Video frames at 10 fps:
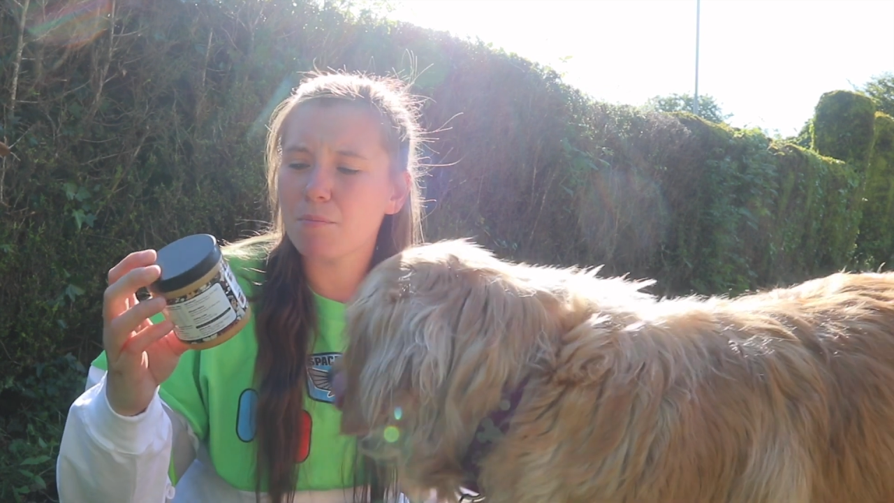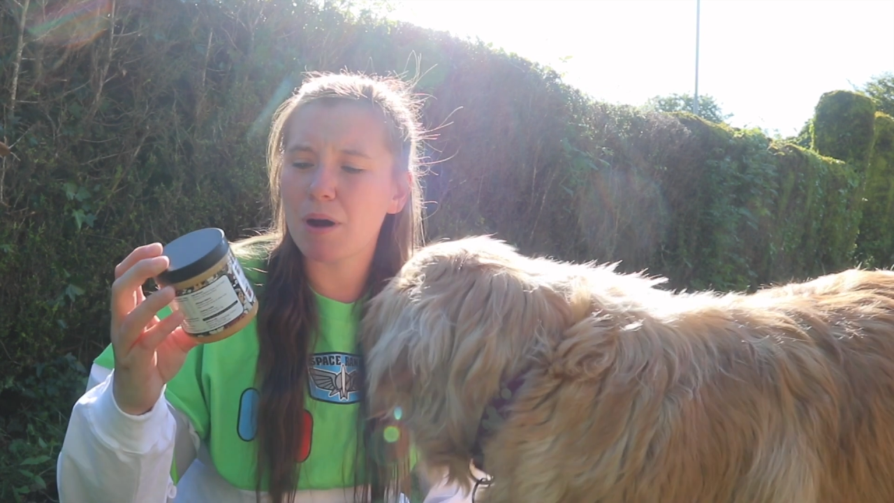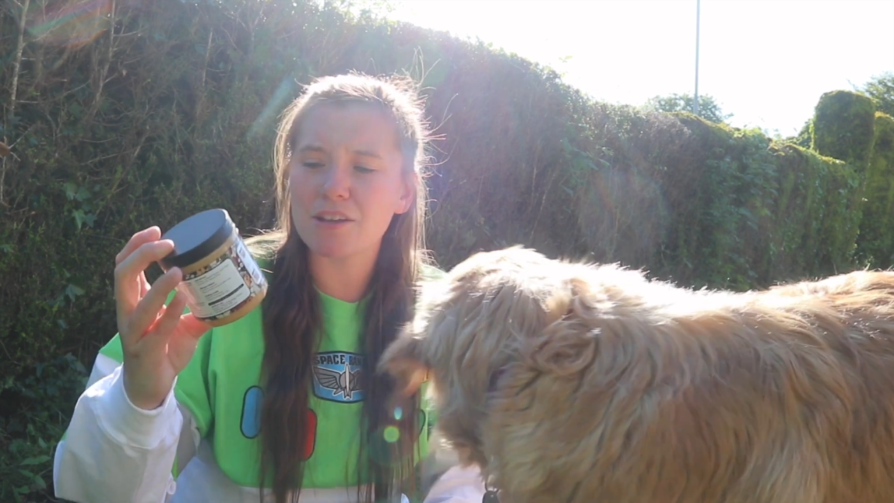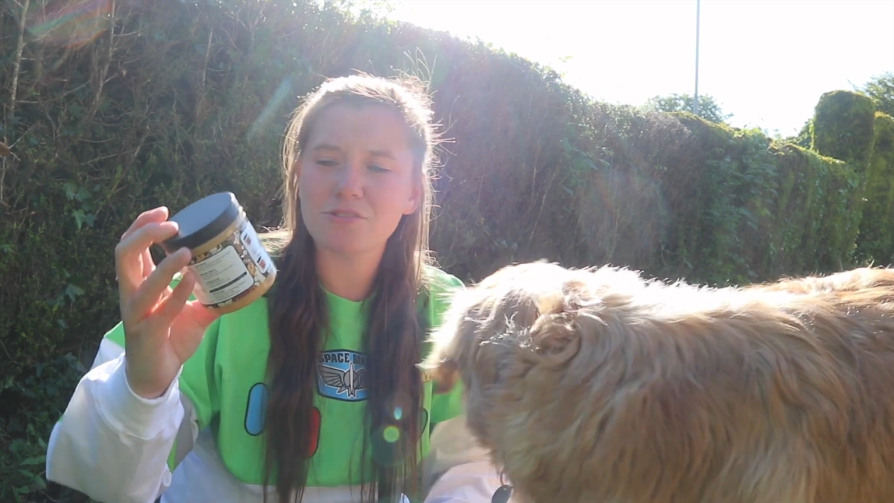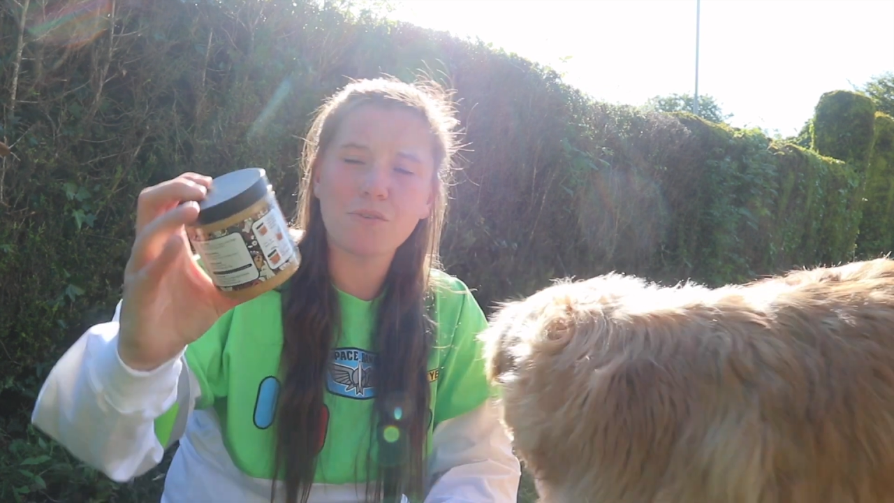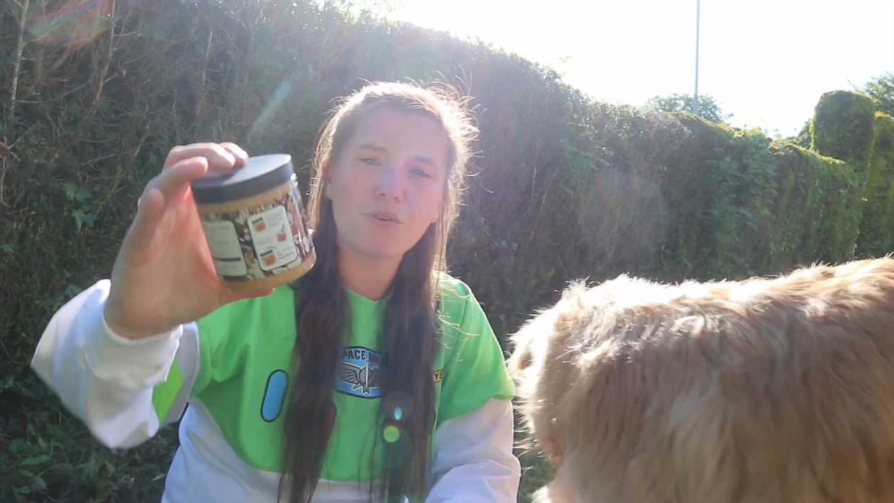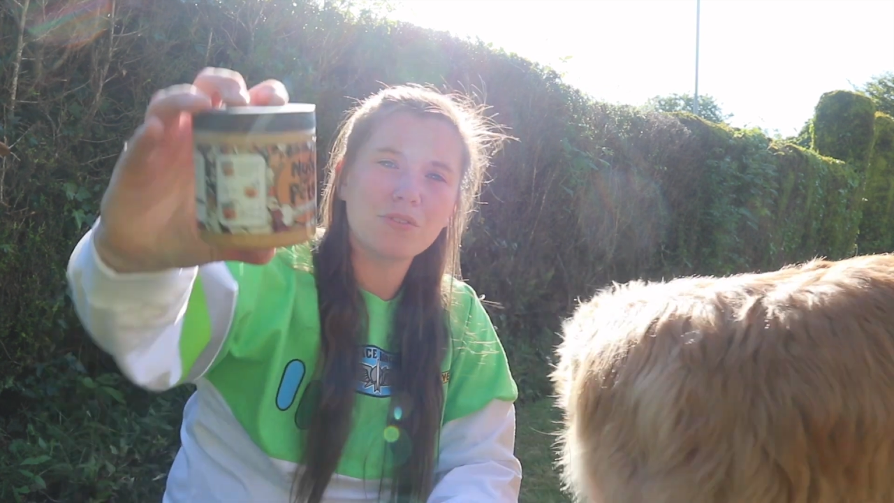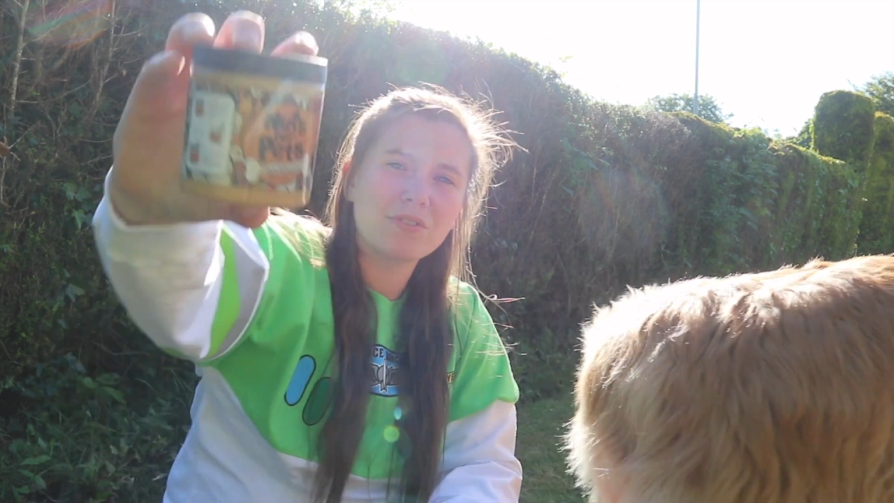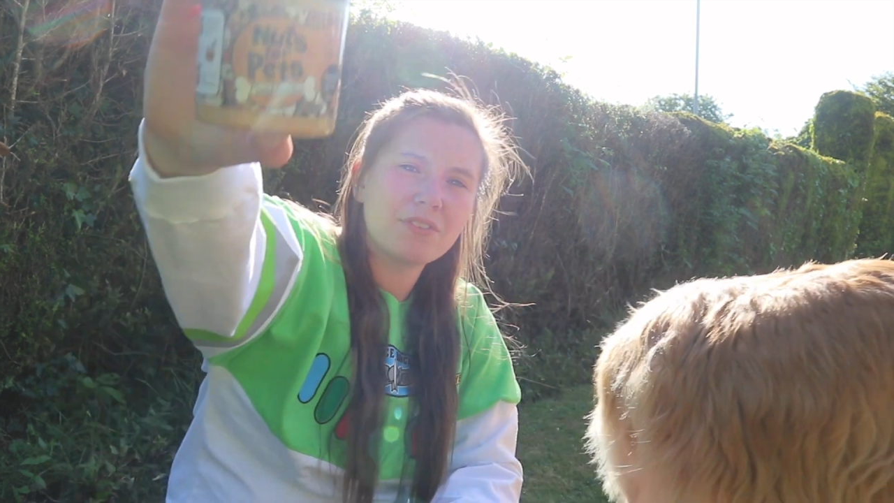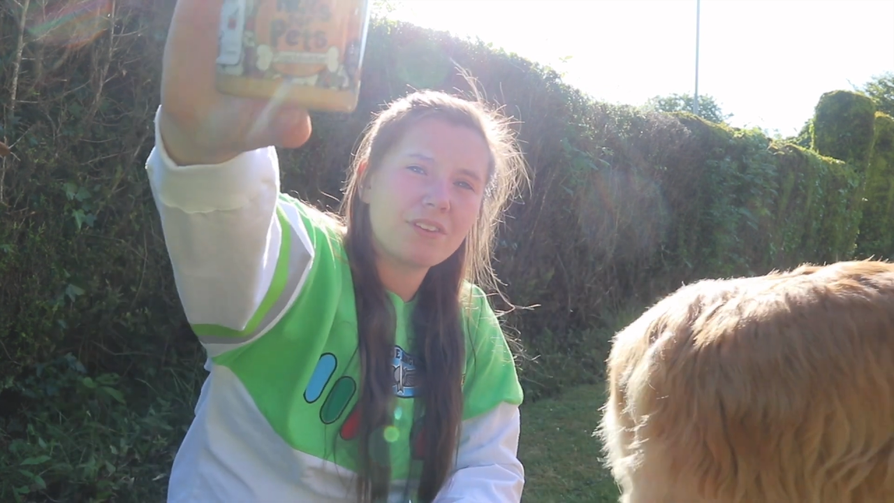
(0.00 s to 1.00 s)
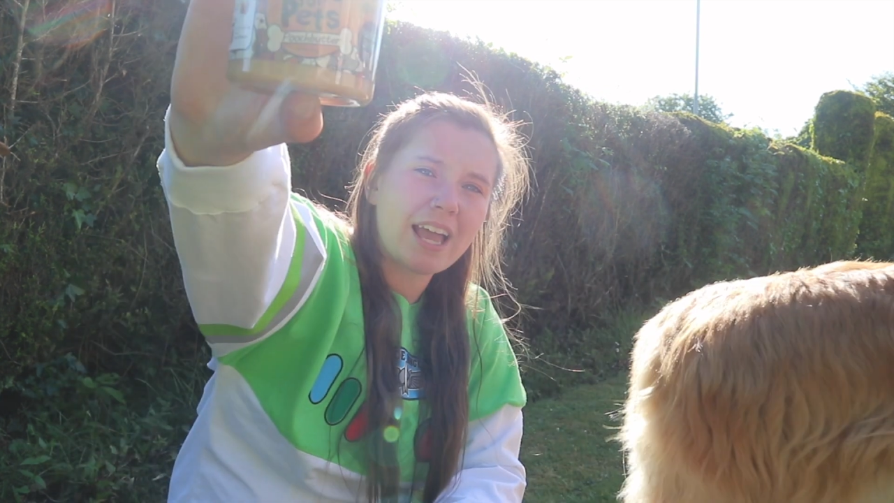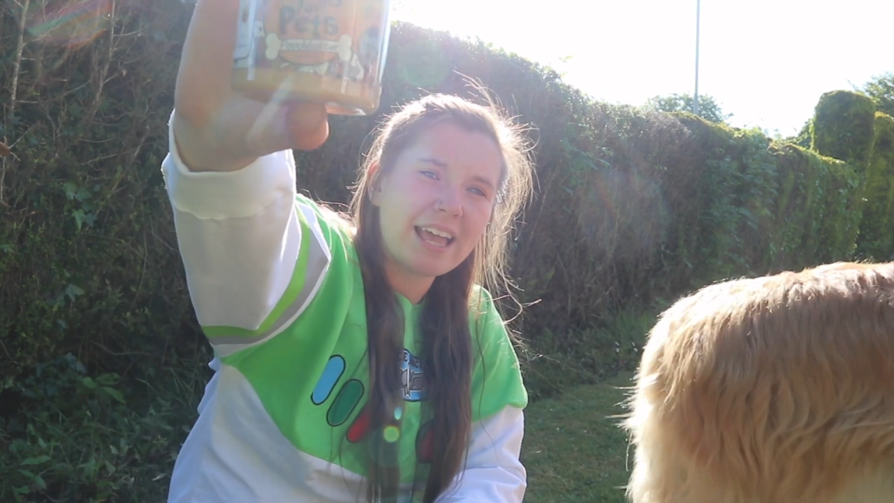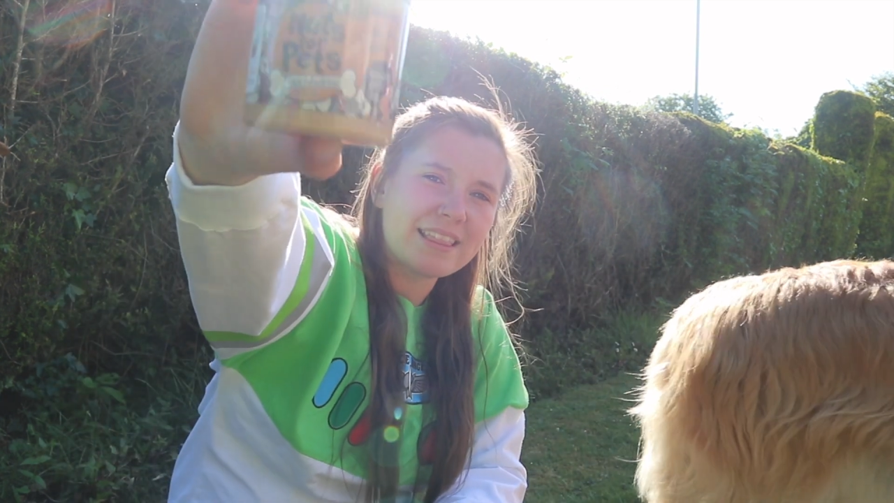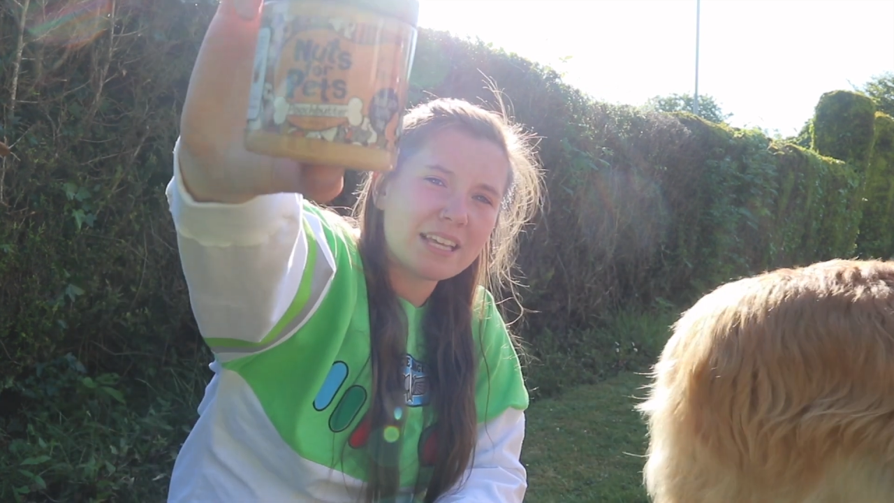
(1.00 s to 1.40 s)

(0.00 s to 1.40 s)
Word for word: But so in